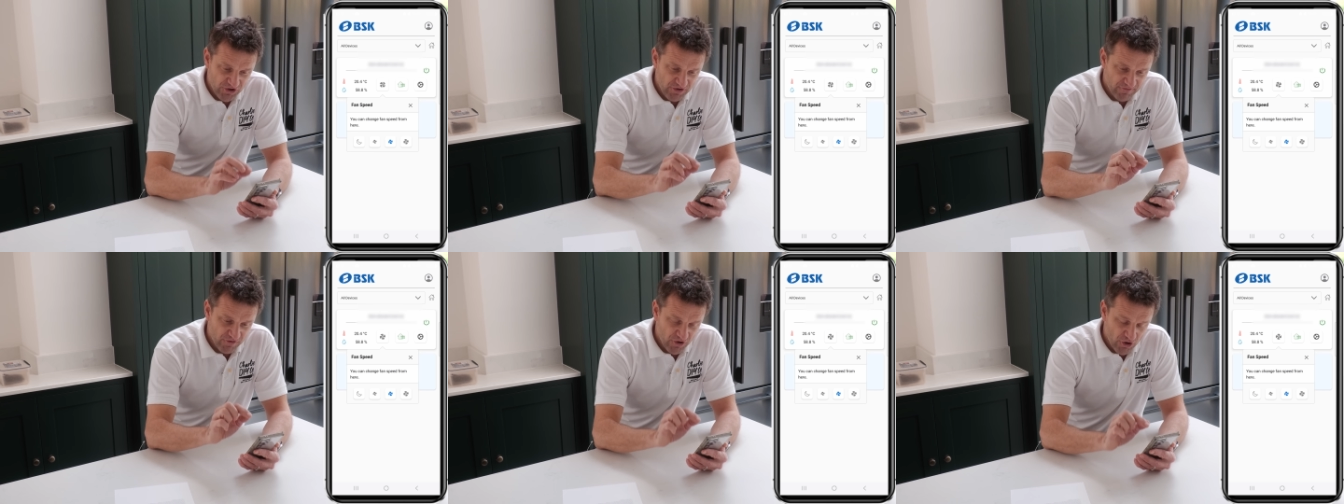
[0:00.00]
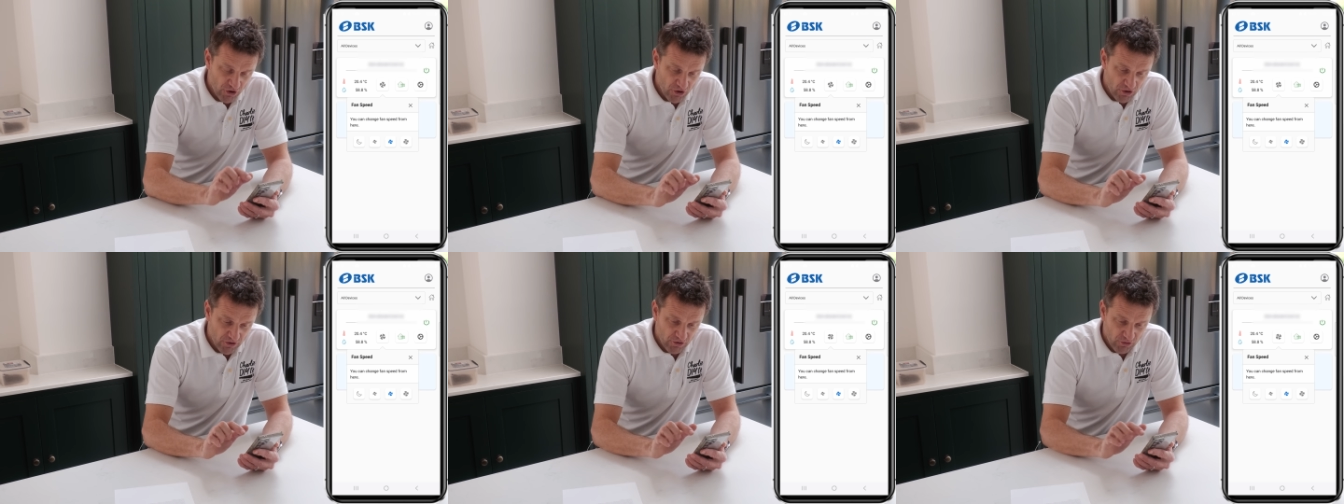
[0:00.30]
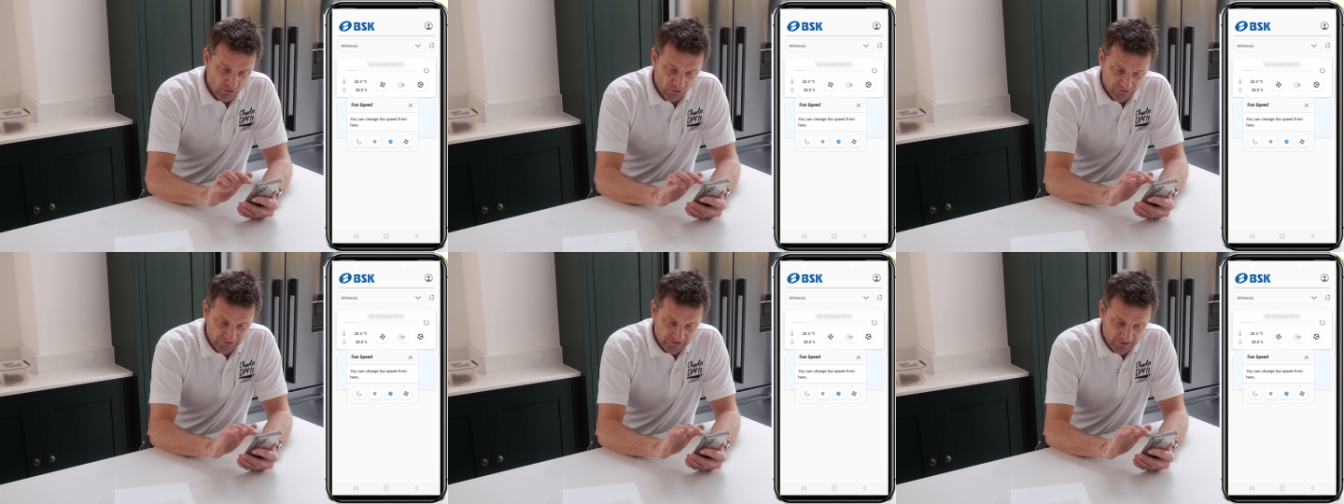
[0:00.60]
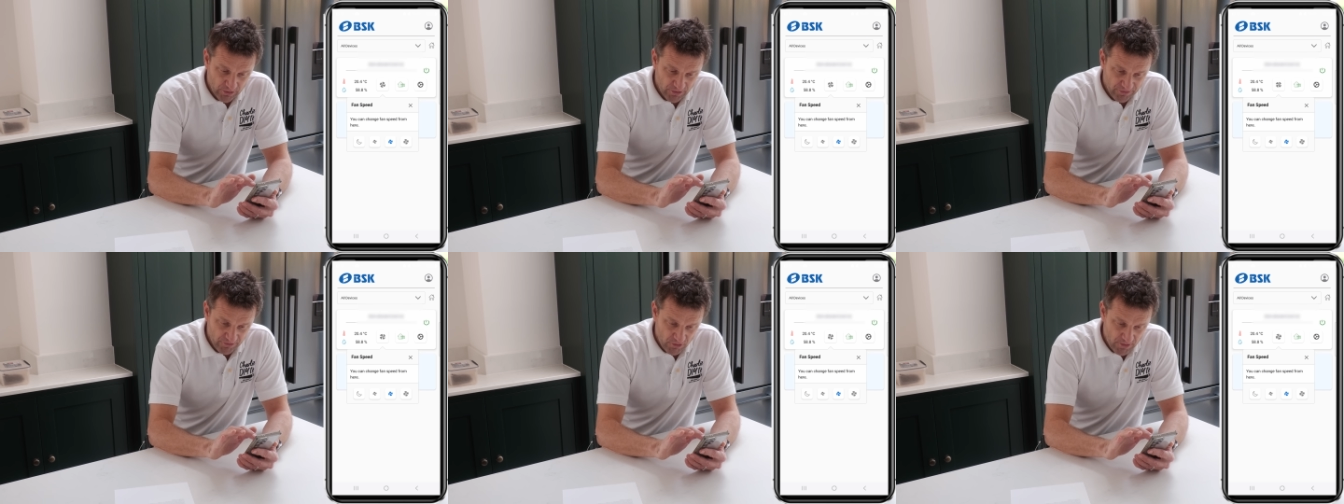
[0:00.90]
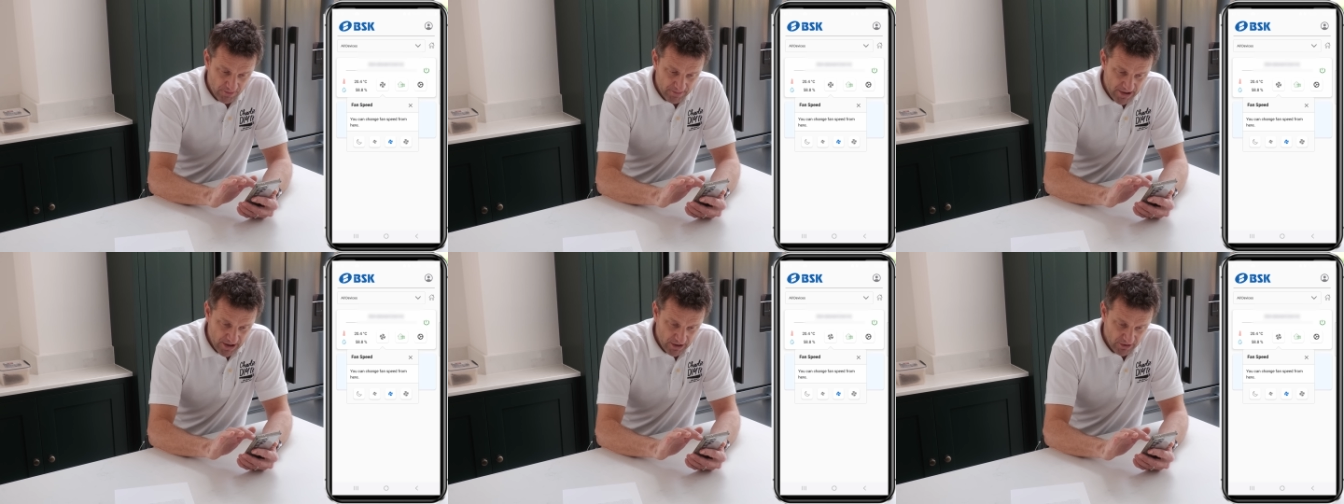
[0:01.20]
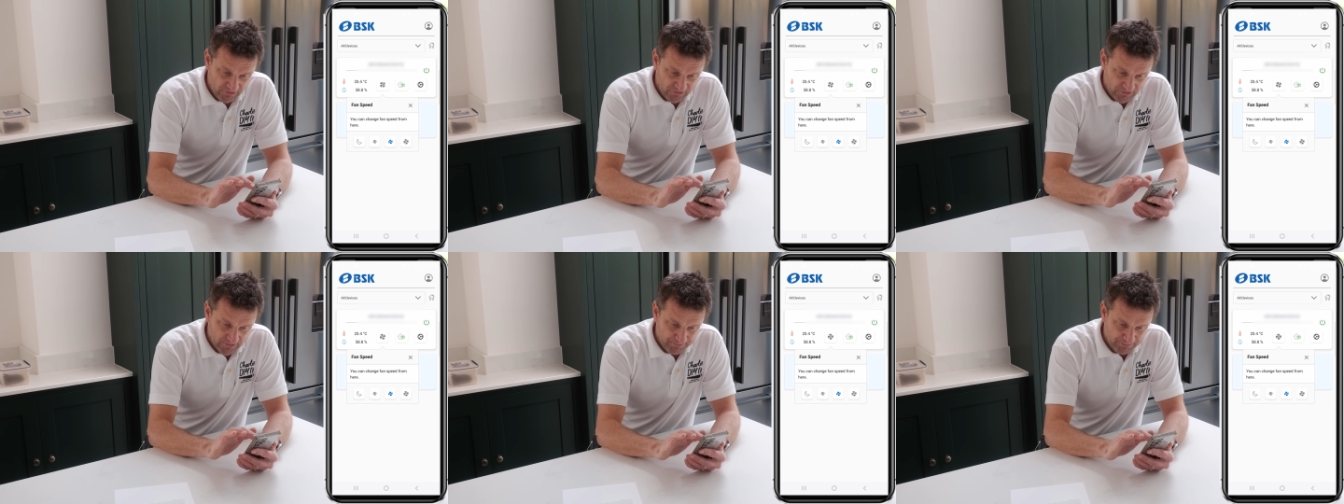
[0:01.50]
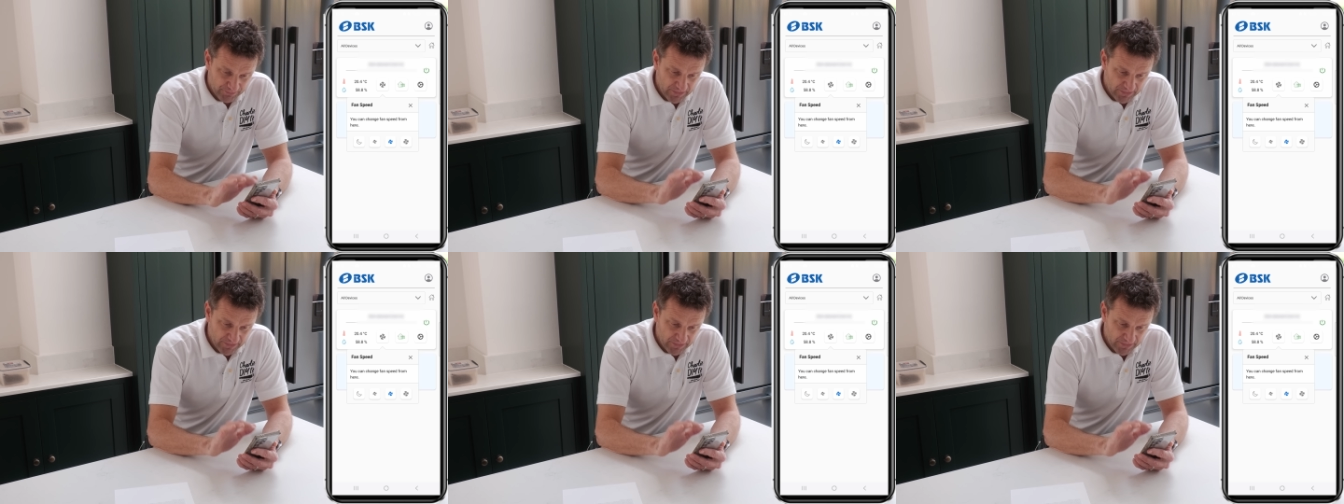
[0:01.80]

you've got also on the remote,